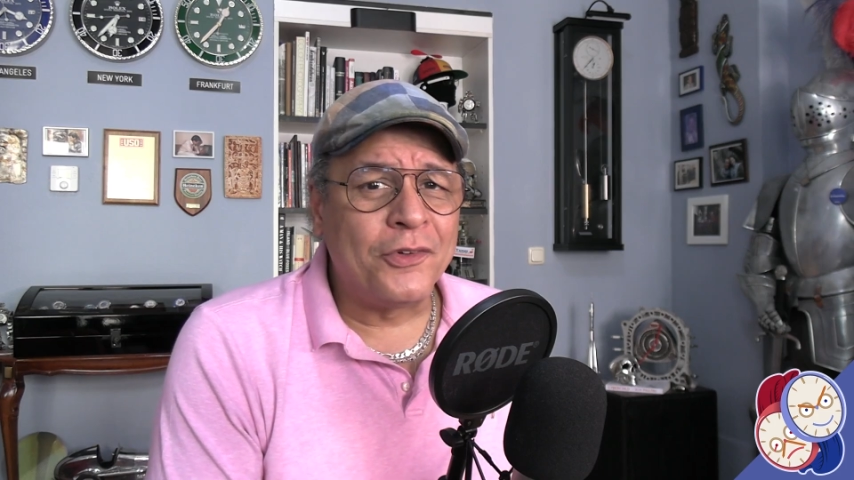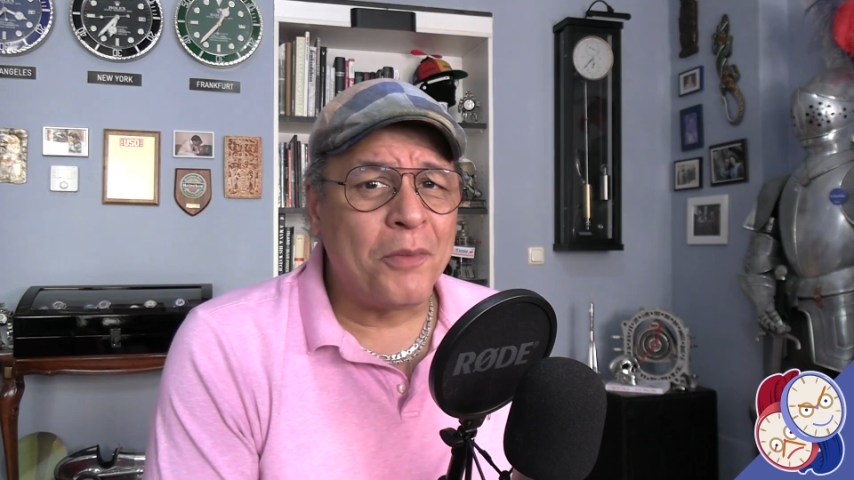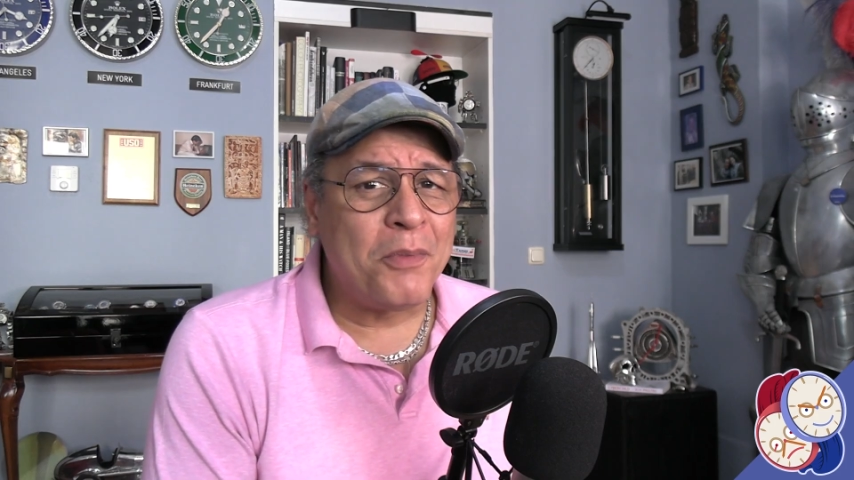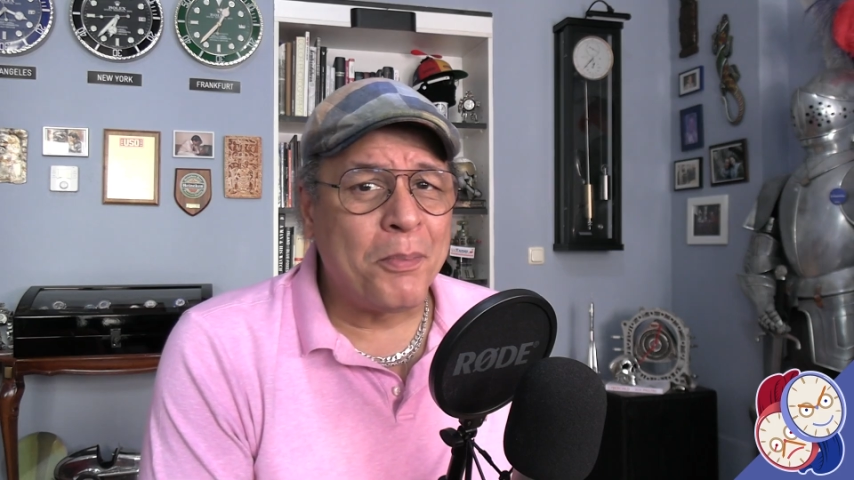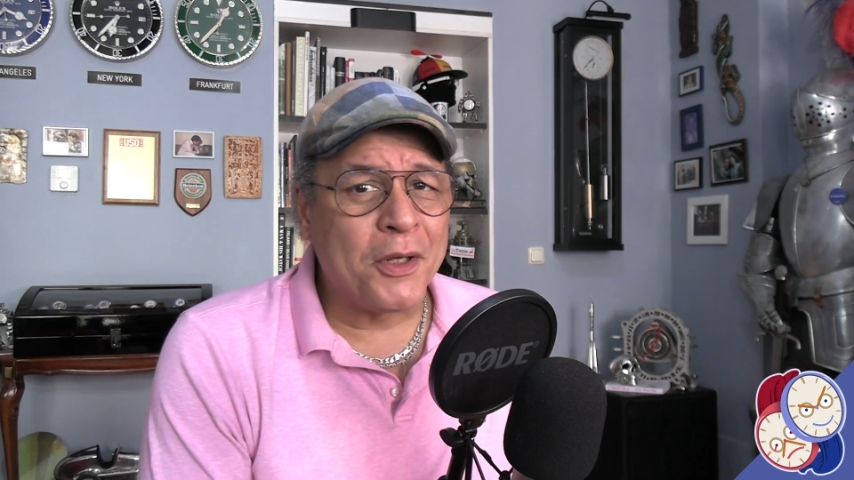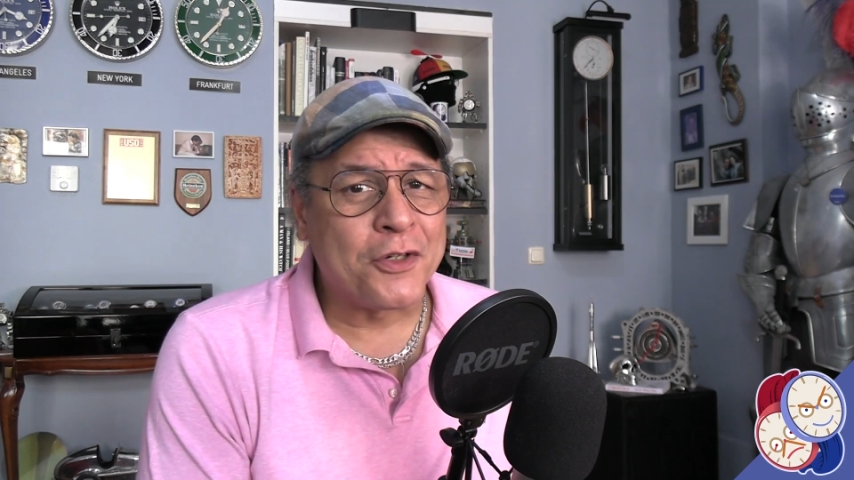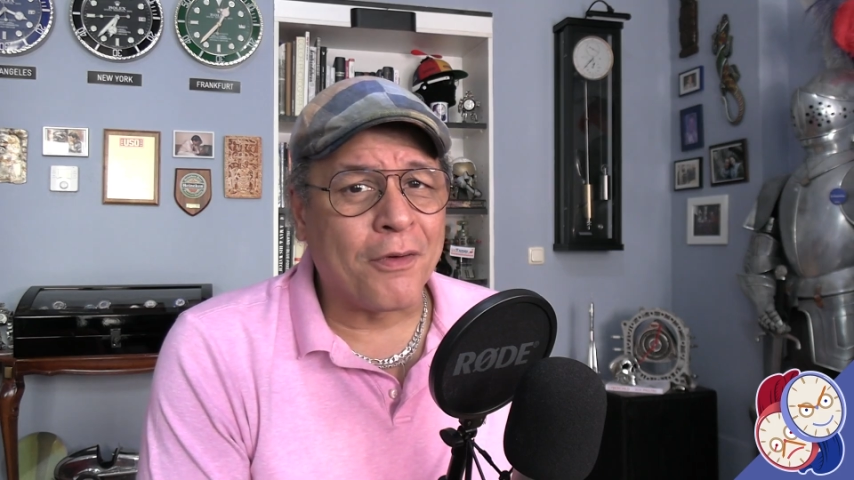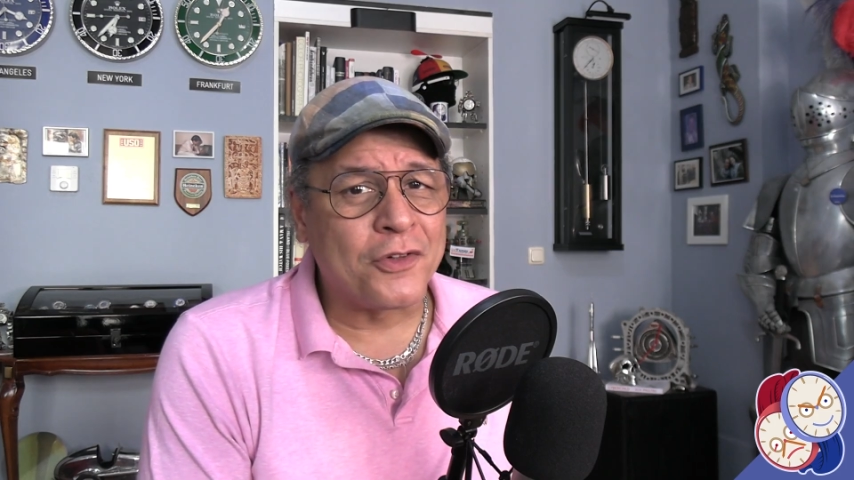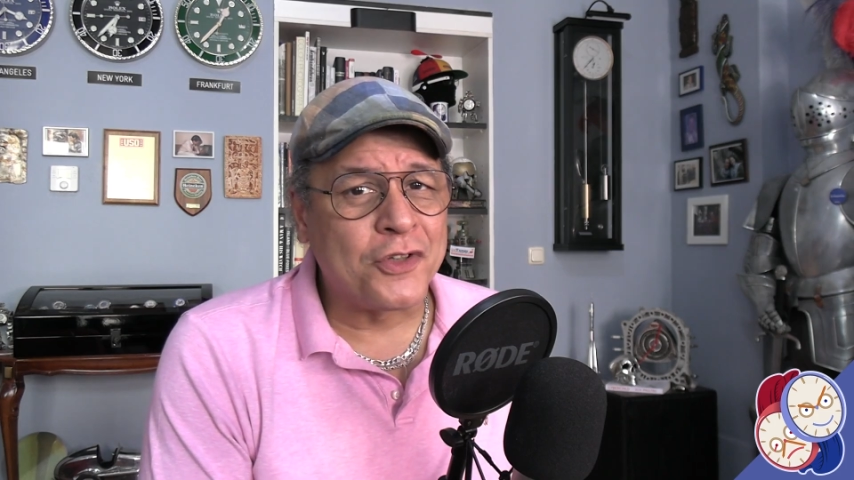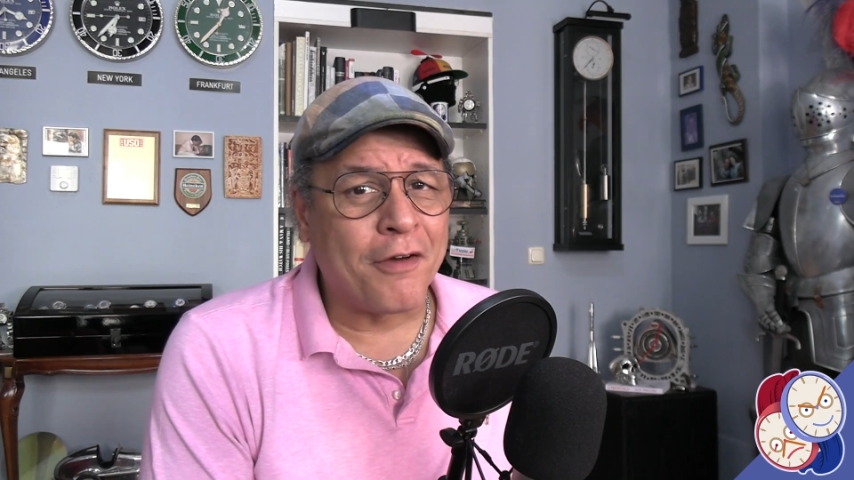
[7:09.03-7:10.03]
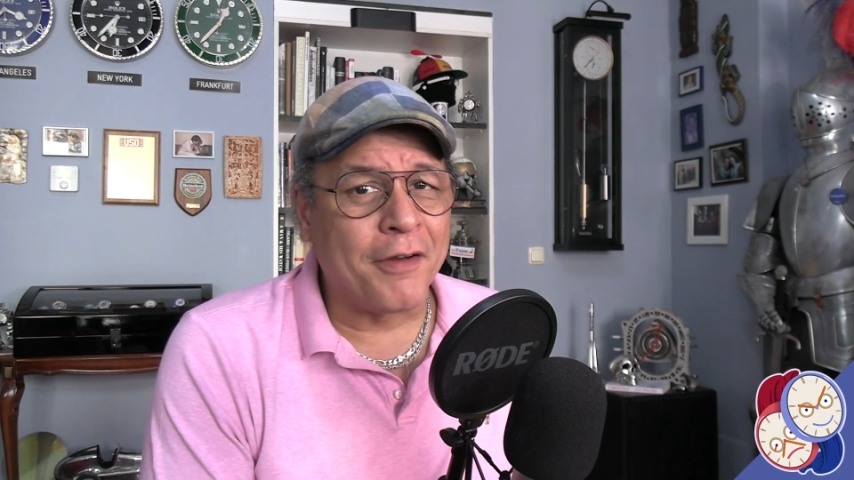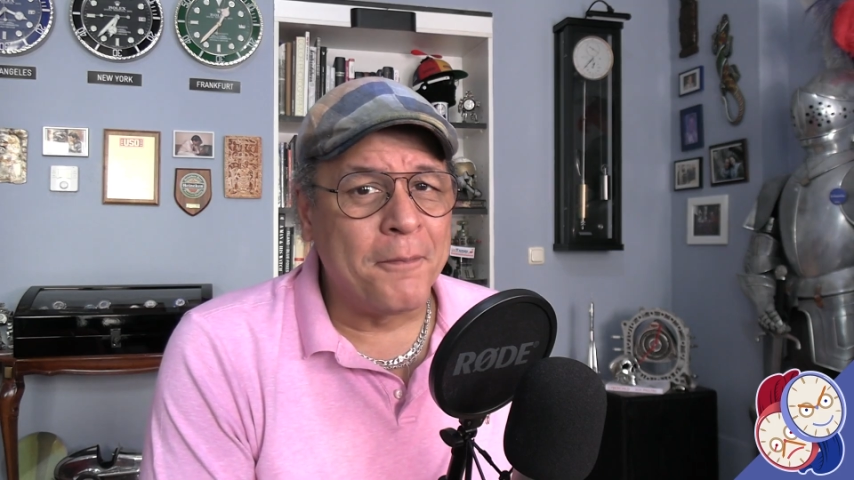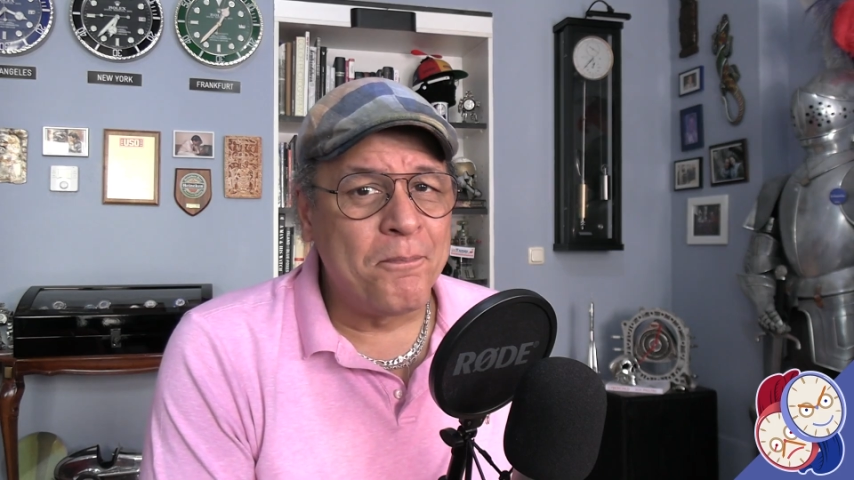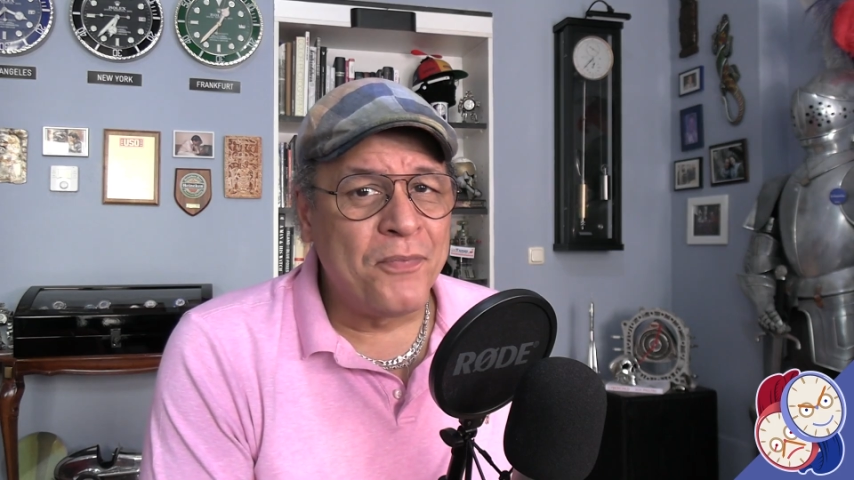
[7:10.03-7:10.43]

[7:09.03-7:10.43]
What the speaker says: Send me a picture. I'll share it.